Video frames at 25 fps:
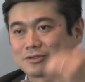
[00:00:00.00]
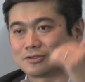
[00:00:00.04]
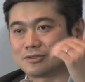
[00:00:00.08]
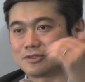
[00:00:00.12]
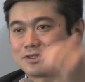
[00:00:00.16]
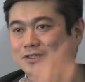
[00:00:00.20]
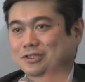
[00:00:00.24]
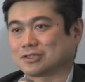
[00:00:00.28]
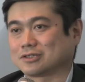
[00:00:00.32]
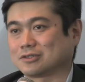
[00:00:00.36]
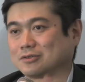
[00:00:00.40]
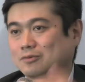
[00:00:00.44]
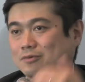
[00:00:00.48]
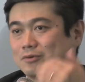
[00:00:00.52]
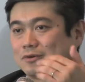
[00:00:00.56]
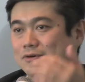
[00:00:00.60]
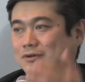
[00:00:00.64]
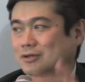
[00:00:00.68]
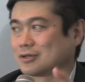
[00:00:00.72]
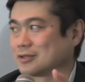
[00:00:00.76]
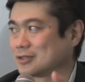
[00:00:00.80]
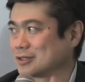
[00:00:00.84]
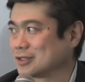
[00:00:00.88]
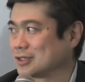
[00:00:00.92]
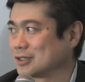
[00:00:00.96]
traditional
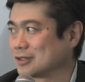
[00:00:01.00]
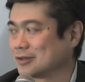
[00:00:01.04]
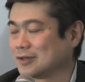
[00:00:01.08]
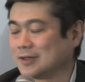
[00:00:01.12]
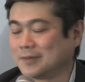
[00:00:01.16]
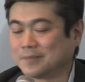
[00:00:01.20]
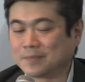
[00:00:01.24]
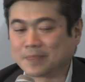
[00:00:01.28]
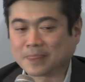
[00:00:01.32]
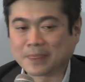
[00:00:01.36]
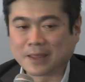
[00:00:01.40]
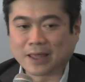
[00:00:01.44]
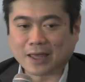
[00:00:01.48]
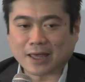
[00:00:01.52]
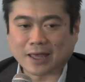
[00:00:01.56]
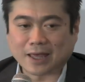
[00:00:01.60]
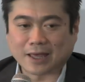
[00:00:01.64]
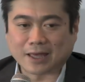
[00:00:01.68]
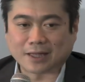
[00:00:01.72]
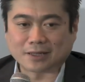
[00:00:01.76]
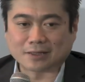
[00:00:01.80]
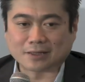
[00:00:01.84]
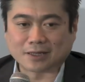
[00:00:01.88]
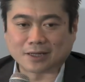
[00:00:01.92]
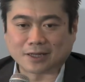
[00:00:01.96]
war, you know.
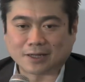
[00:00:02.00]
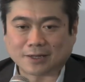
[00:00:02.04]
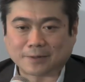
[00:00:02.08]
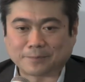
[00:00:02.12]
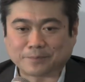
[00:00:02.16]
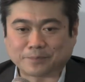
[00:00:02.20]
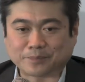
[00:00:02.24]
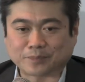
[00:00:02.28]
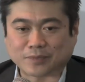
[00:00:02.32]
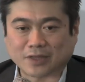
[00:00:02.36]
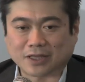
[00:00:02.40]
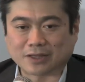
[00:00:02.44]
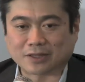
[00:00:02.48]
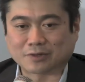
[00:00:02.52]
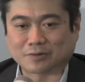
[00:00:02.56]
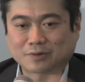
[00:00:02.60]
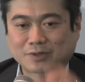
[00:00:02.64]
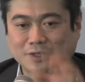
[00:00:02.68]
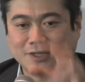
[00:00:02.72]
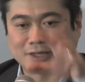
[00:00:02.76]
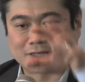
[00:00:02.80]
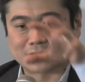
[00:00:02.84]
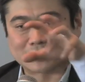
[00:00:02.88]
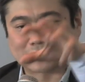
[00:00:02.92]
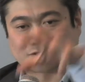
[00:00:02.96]
And, um, and there were
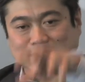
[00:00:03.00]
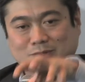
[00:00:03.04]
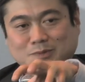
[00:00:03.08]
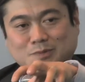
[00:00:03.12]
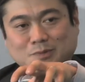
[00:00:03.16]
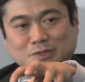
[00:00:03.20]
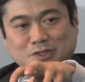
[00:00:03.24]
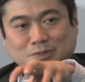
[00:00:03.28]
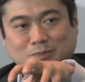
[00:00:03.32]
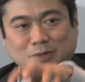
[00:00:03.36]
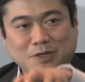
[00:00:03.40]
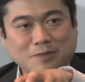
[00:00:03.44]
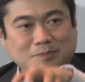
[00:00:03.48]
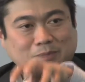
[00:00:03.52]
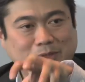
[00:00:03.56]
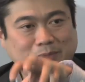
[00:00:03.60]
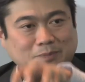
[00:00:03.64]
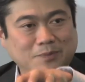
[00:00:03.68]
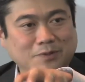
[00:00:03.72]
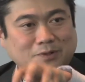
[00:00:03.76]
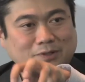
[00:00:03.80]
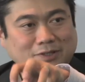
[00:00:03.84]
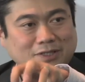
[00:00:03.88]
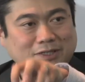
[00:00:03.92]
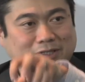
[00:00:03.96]
like smart
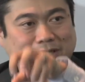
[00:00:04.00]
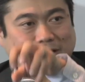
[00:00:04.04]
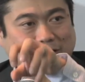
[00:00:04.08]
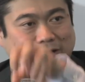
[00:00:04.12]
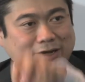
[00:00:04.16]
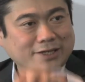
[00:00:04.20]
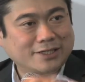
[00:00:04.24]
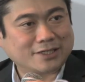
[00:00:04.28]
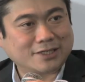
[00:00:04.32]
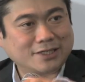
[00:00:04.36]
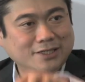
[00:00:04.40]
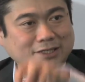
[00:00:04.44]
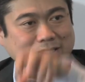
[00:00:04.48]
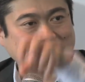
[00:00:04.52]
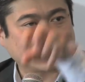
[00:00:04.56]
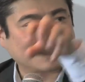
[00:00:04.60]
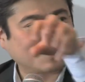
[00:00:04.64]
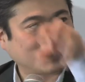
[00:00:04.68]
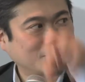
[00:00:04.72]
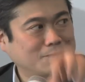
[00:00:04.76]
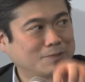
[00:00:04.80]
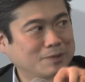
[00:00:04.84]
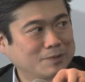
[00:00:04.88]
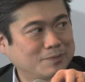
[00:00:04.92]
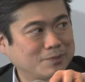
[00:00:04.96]
people in R&D and
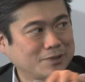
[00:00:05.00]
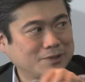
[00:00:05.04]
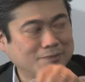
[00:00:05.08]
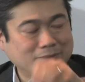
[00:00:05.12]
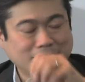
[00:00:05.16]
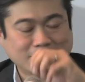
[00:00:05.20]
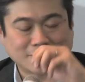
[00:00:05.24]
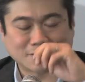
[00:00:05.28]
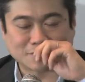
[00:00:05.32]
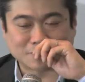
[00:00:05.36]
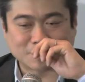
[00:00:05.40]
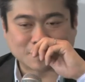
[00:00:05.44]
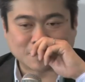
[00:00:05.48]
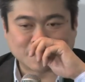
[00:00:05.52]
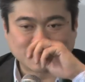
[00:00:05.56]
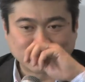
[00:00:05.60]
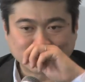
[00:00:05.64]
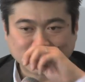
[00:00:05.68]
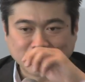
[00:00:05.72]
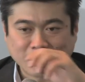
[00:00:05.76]
smart people in management.